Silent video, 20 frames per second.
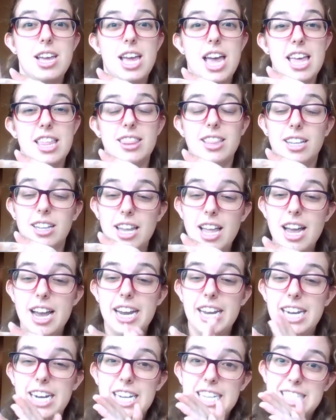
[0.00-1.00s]
and the
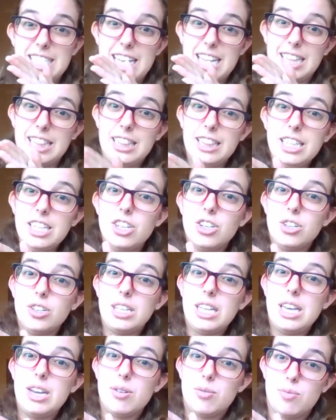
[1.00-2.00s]
line is like
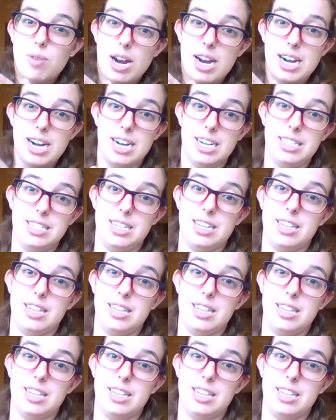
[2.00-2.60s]
literally right next